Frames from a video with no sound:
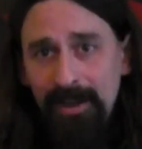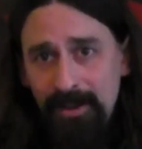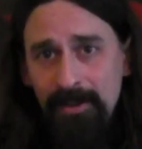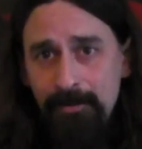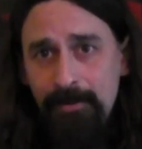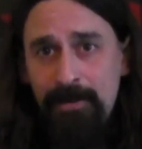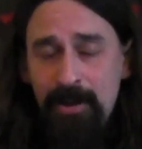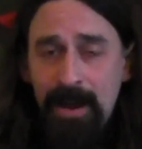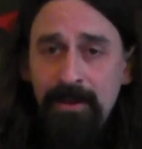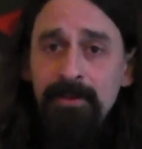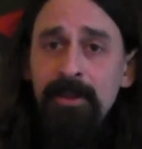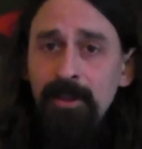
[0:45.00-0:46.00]
And at the
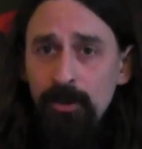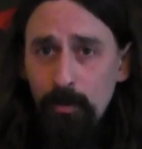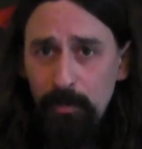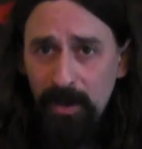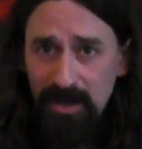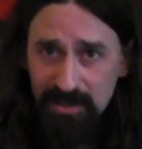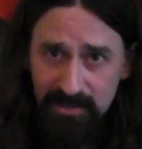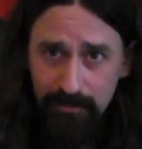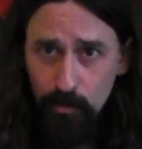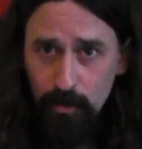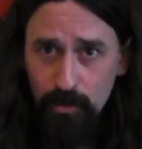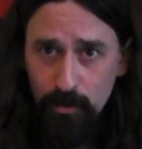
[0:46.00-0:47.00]
very end there'll be a list
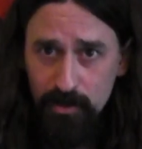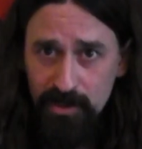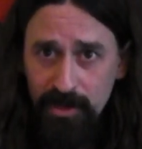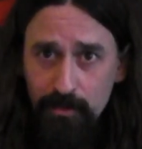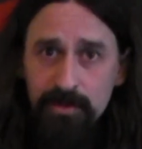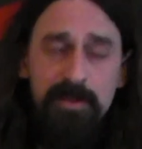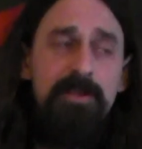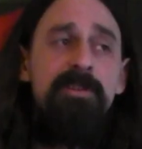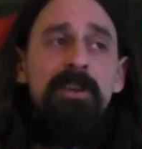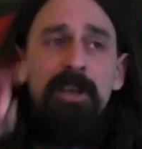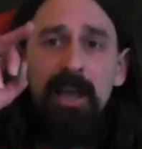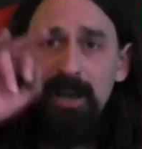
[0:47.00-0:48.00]
of all the chord
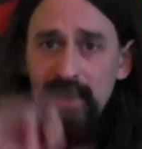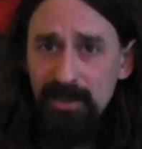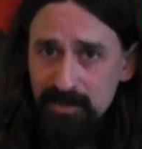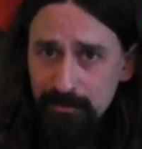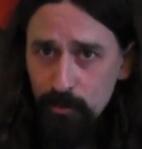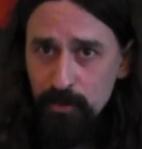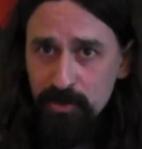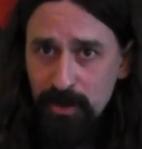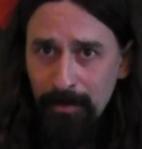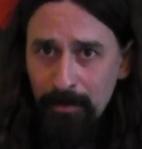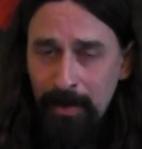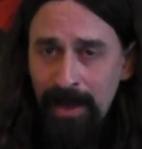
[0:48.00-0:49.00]
sequences and a list of all the
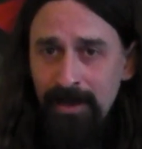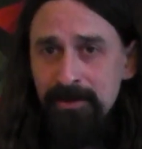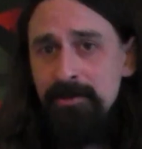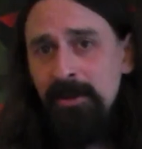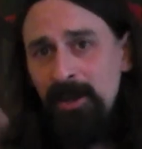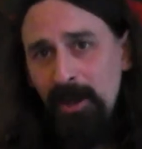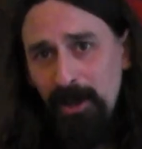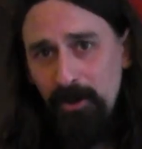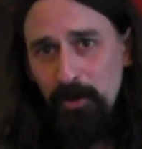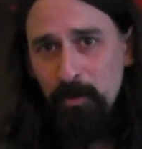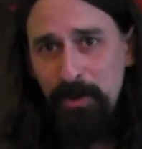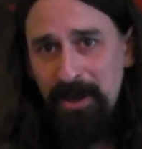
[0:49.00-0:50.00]
strumming patterns, and
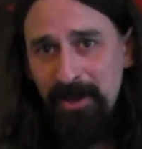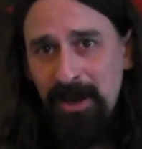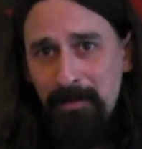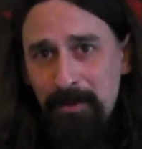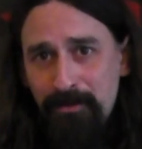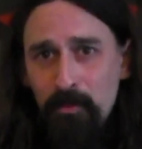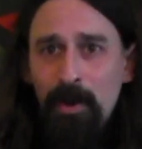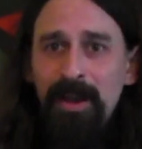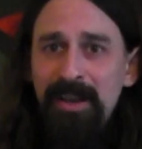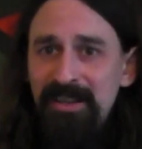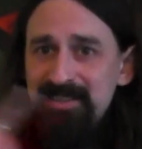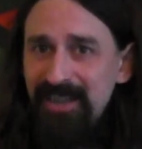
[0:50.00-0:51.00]
you can pick a number from
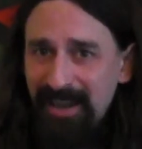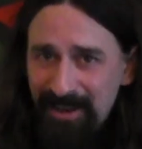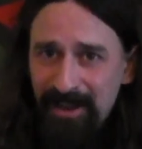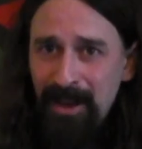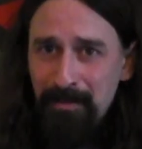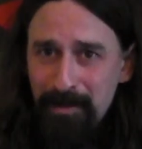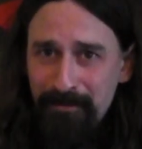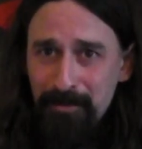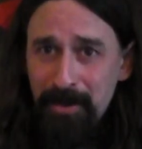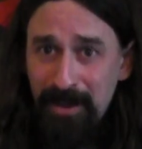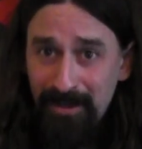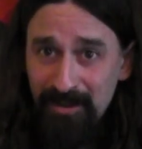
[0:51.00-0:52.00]
one list and a number
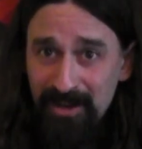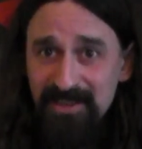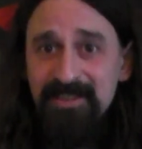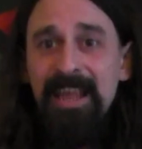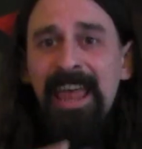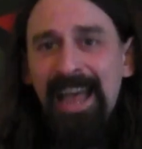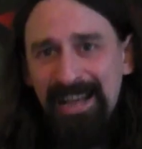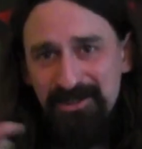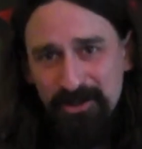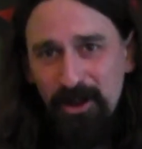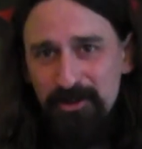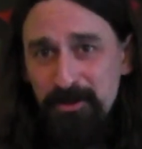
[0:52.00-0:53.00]
from another list and
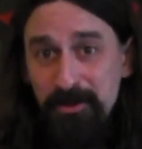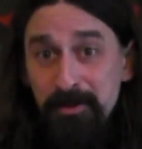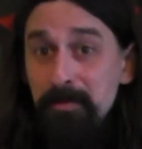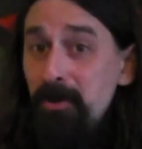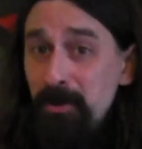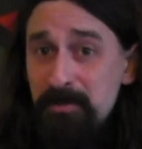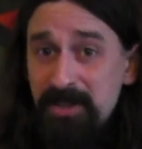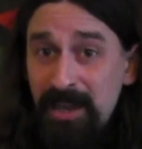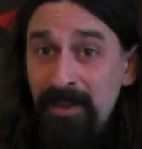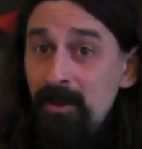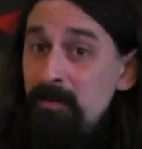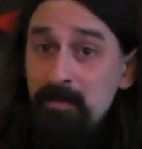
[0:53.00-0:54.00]
start to put them
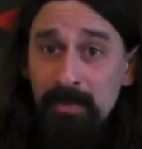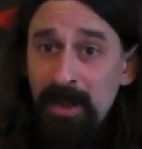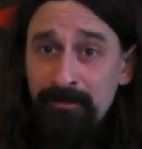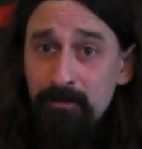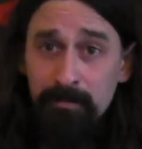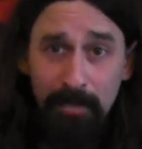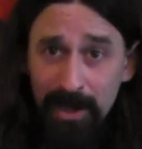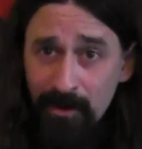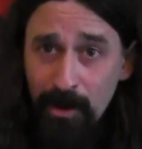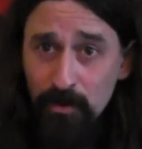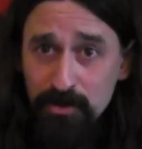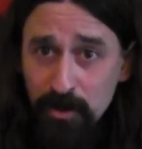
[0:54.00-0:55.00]
together and even make
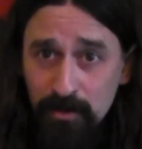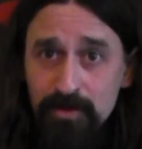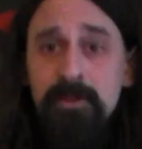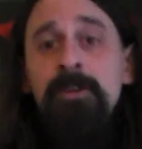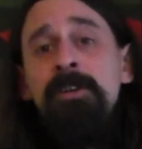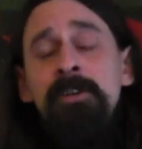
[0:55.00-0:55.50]
your own songs.